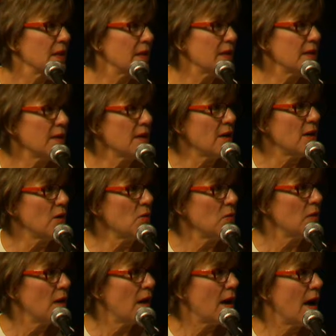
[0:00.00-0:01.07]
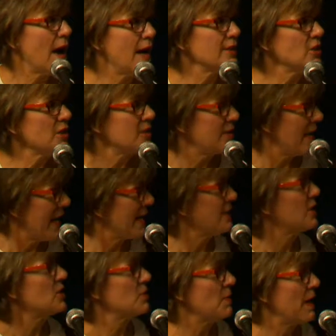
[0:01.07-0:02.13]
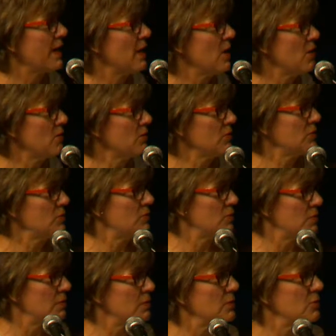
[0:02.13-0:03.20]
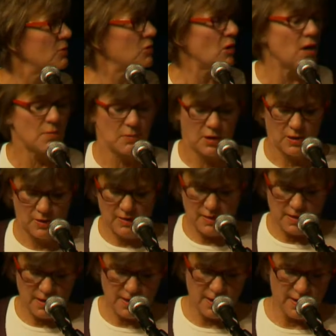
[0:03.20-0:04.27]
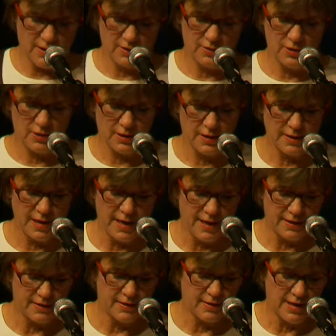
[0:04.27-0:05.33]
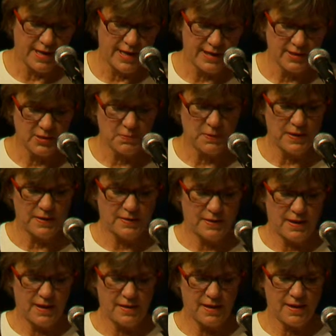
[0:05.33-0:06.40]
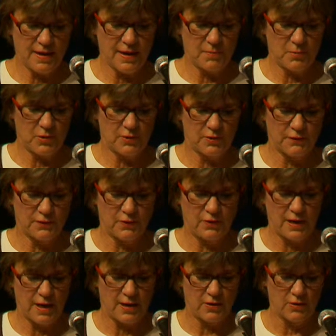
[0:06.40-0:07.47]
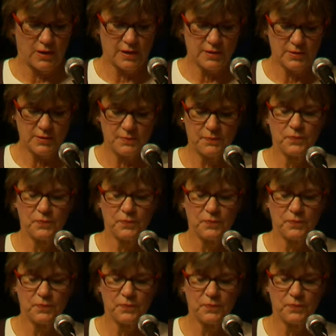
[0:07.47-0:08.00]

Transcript: You know, I just danced to my own drummer during that class, but I think I burned a few calories.